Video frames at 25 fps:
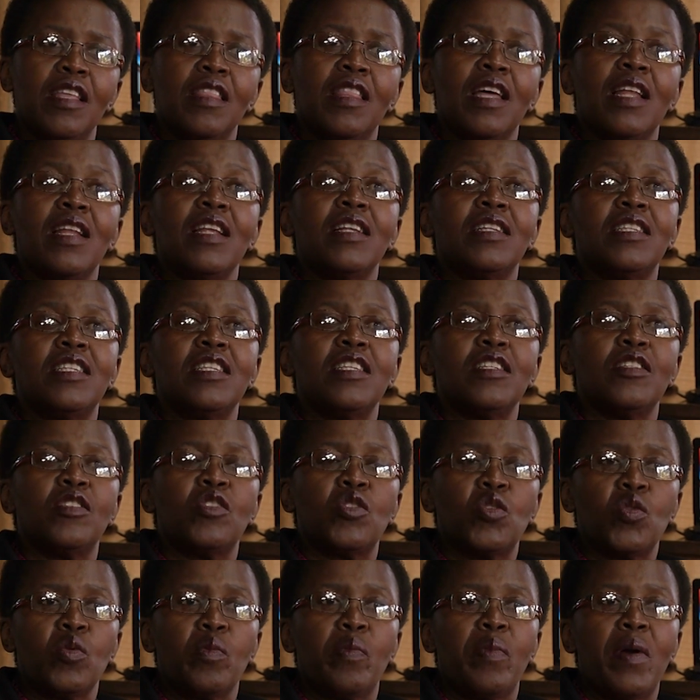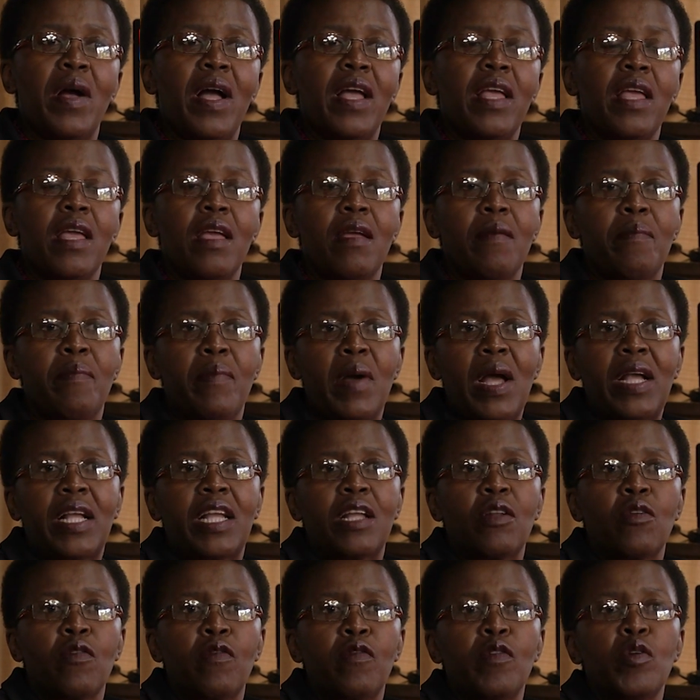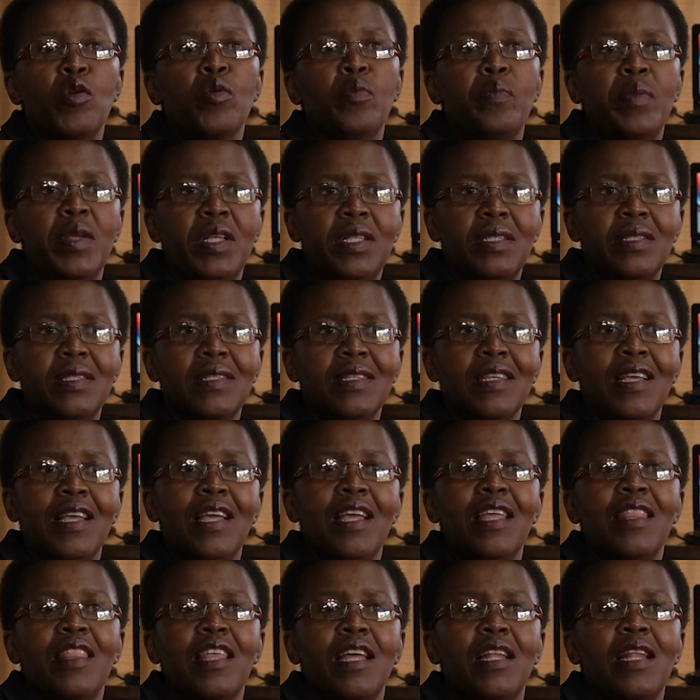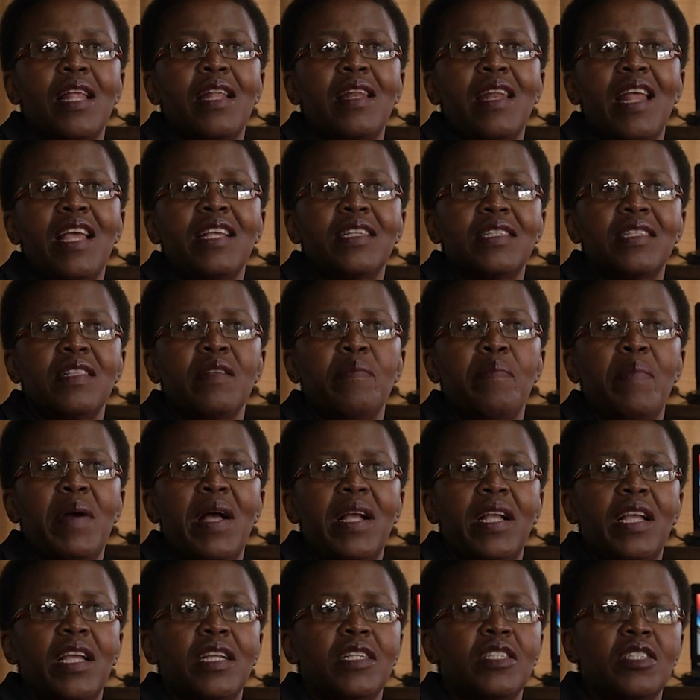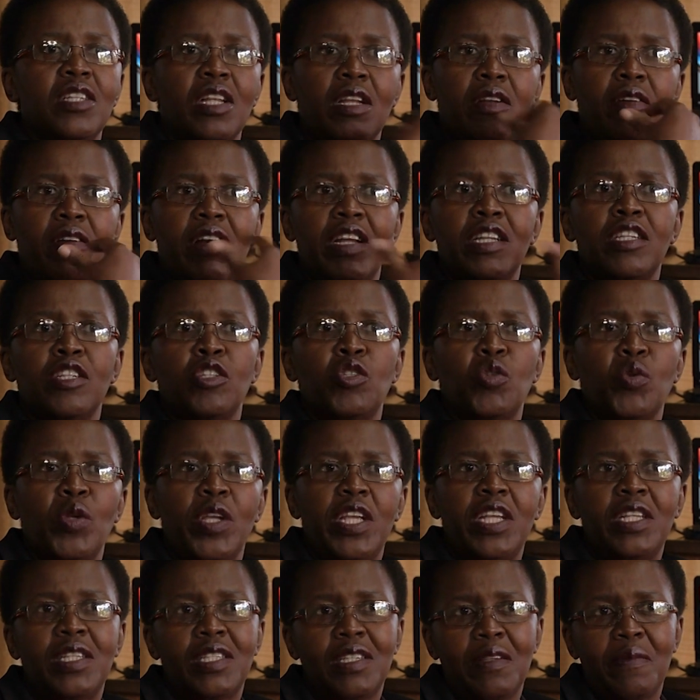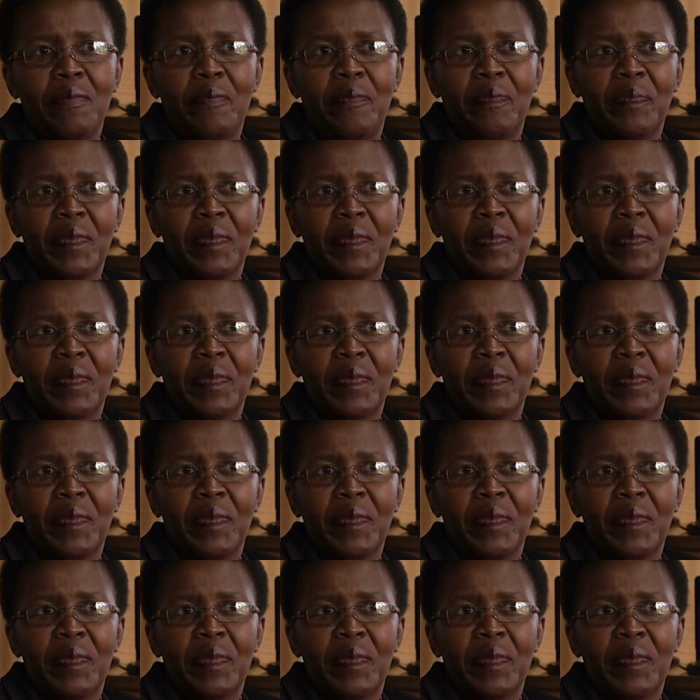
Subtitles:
than it is to buy a packet of lupins that are nicely packaged and ready to eat.